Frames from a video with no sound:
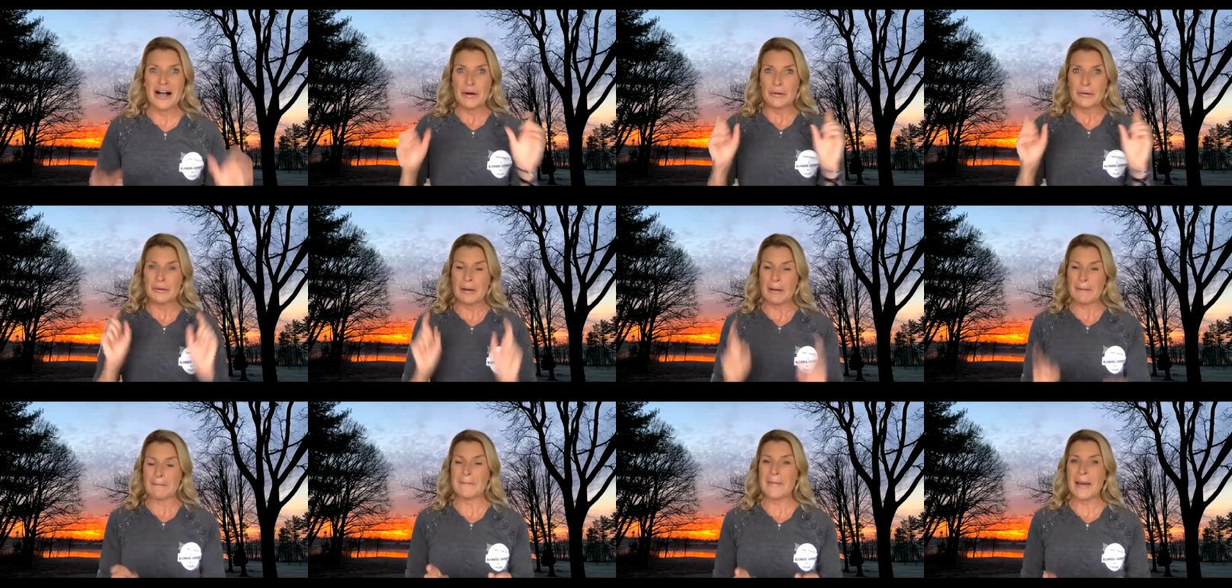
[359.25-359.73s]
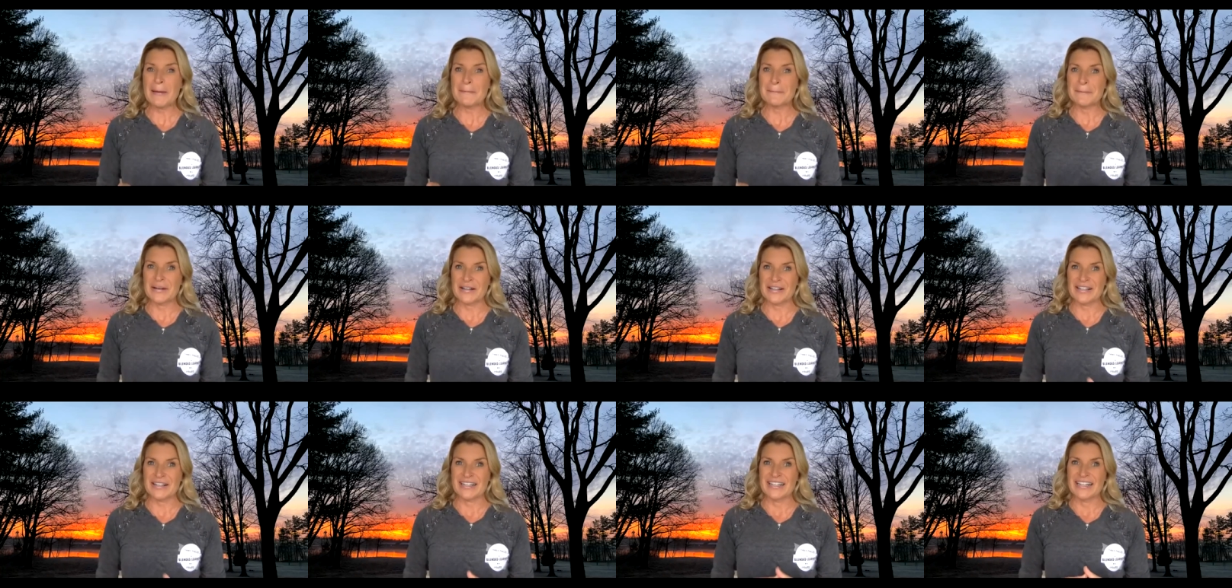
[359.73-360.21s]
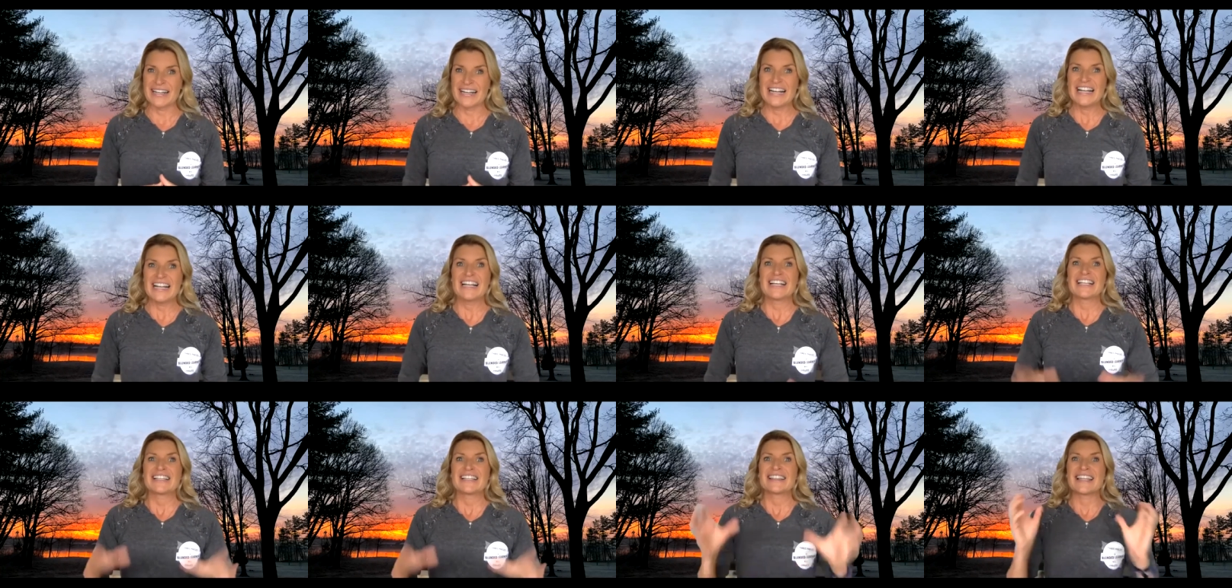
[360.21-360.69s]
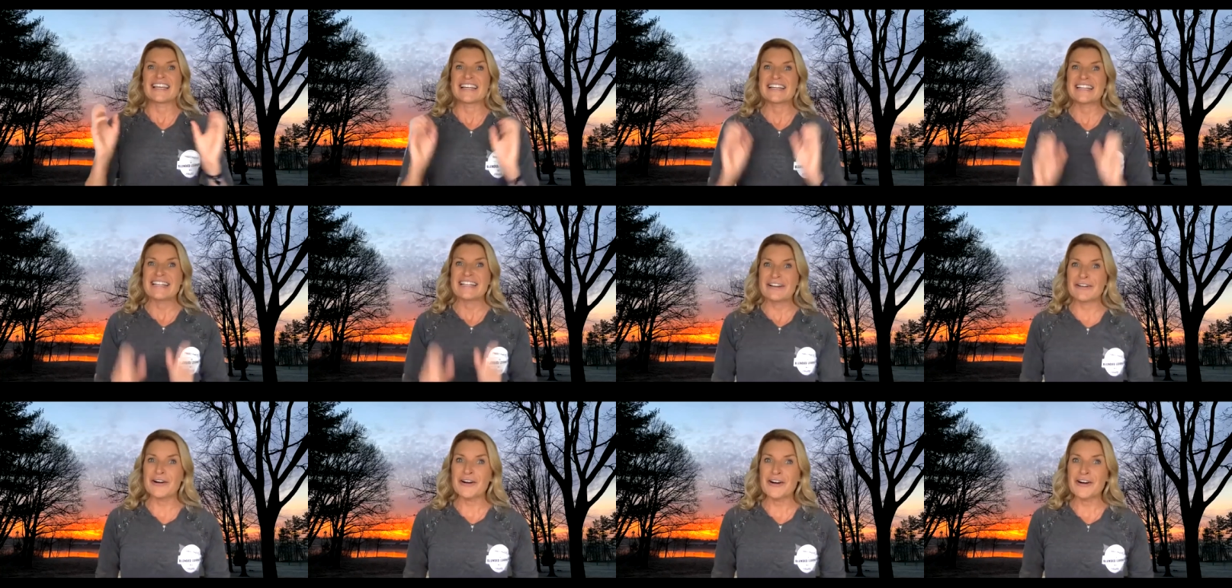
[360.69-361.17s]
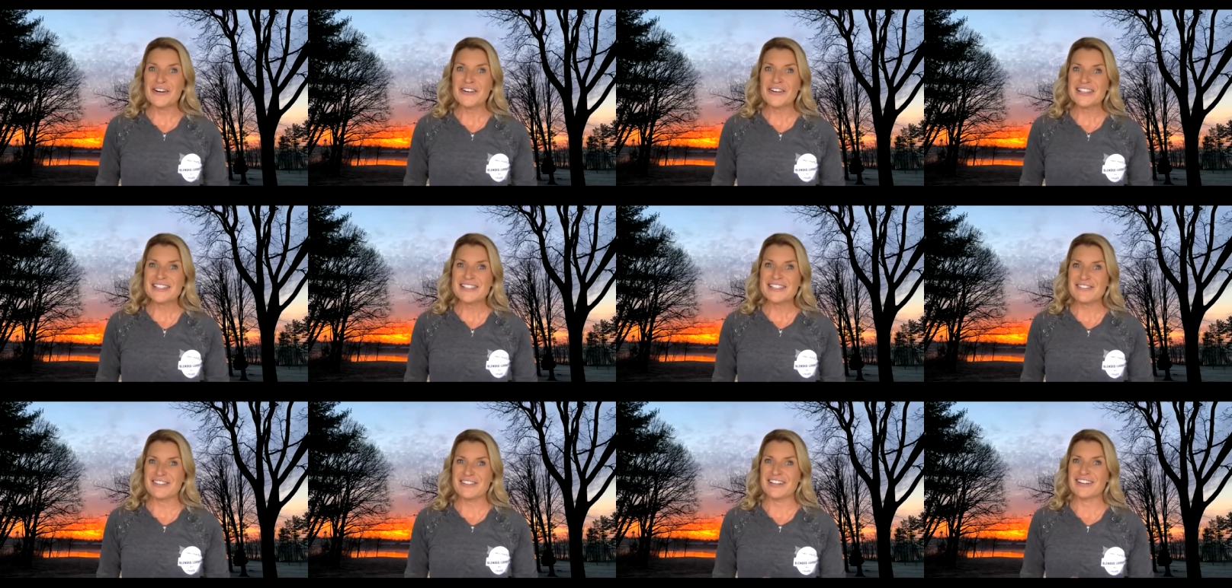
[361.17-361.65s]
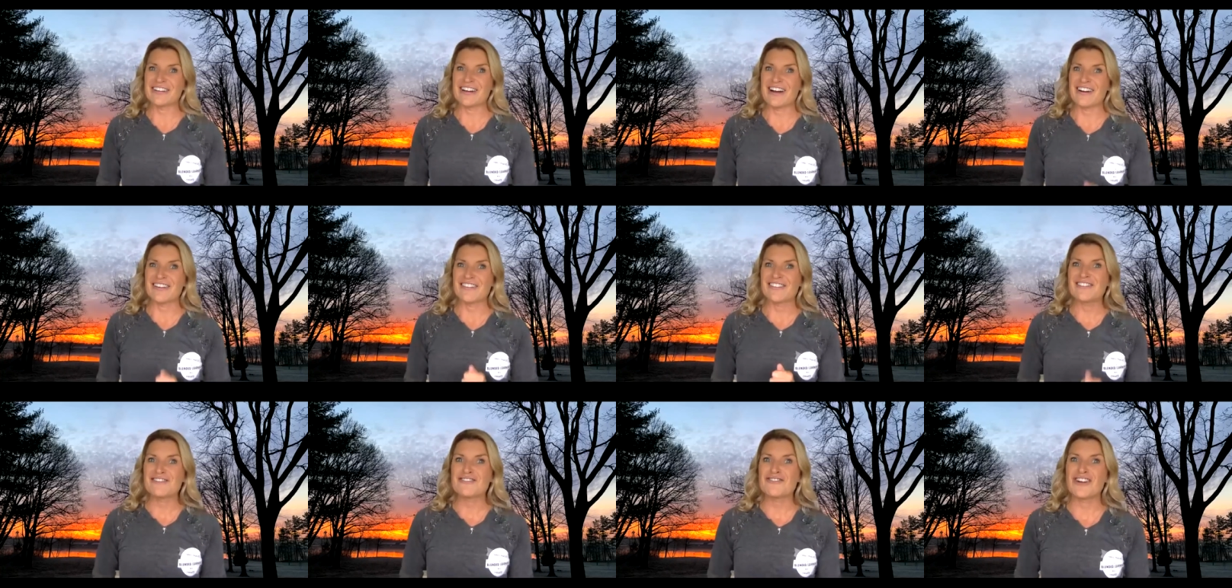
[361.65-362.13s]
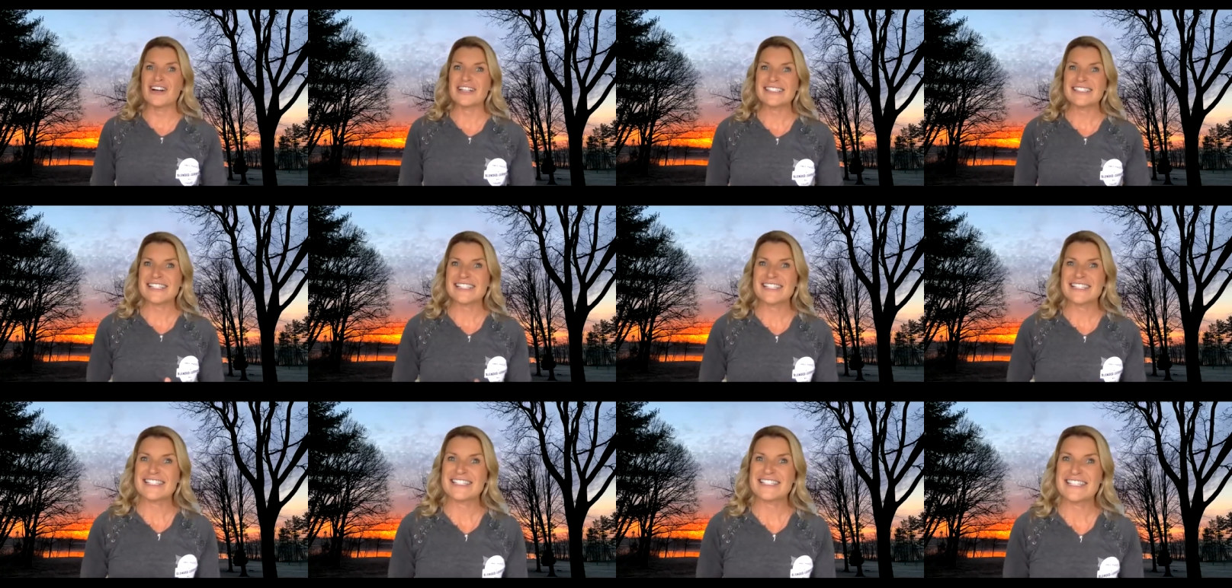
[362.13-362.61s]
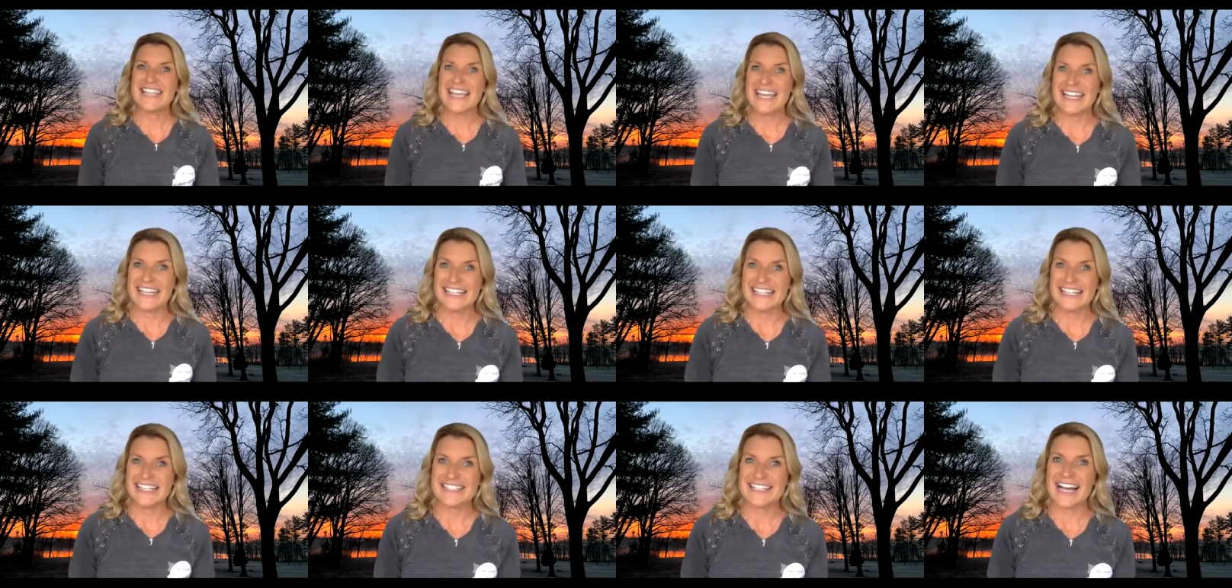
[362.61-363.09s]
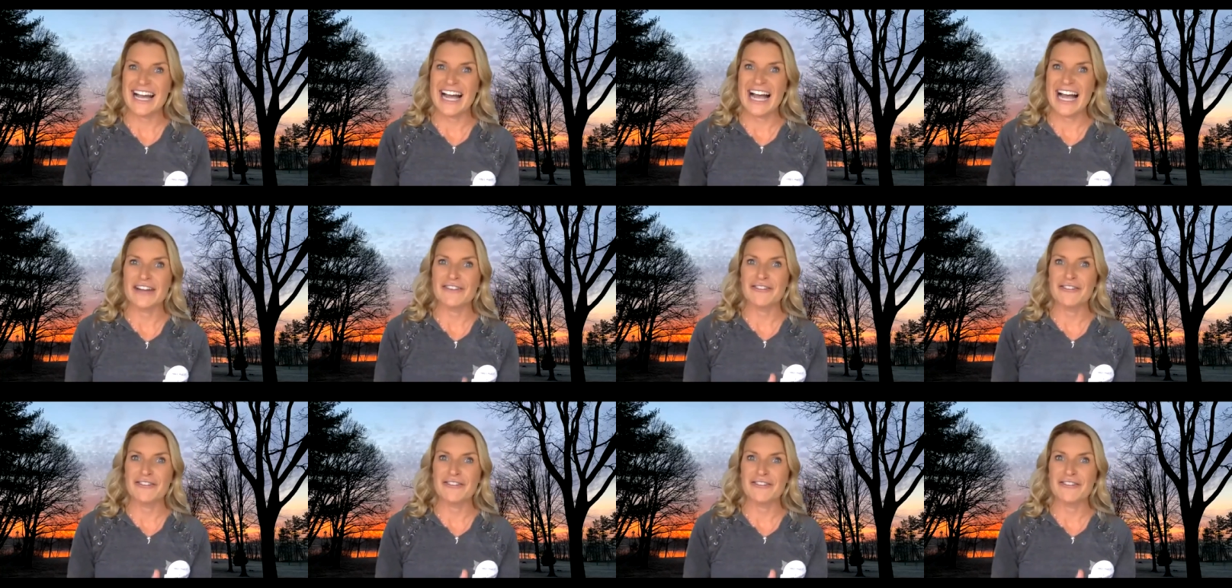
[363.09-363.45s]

Remember, the goal is to figure out what state I